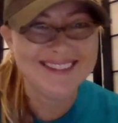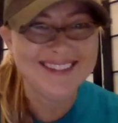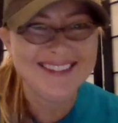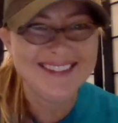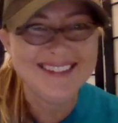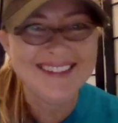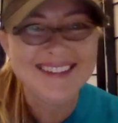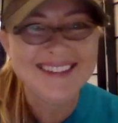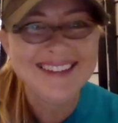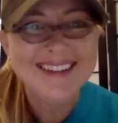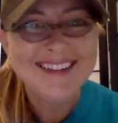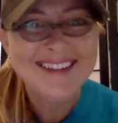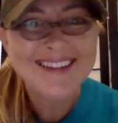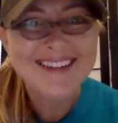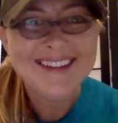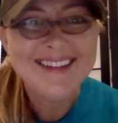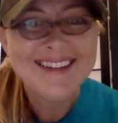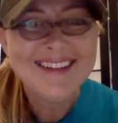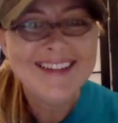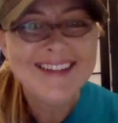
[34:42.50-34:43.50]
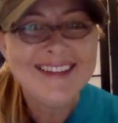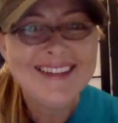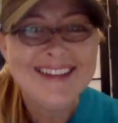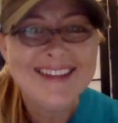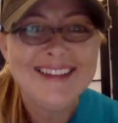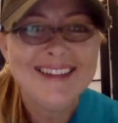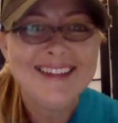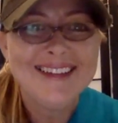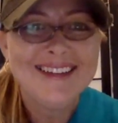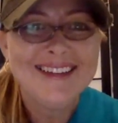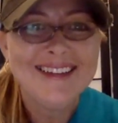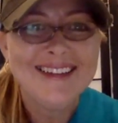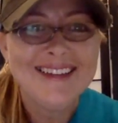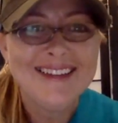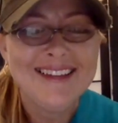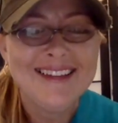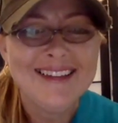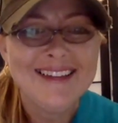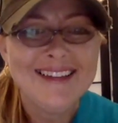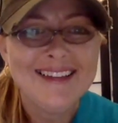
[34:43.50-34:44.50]

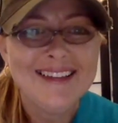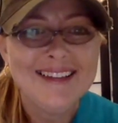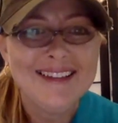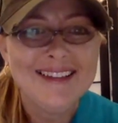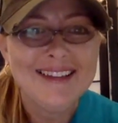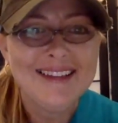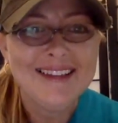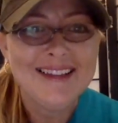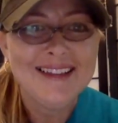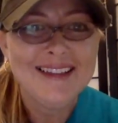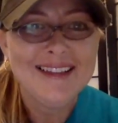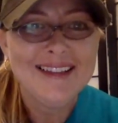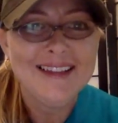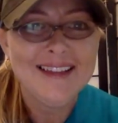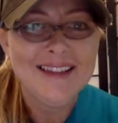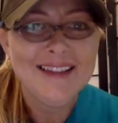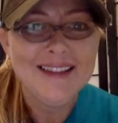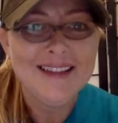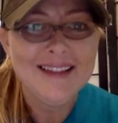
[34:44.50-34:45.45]
(no one is talking)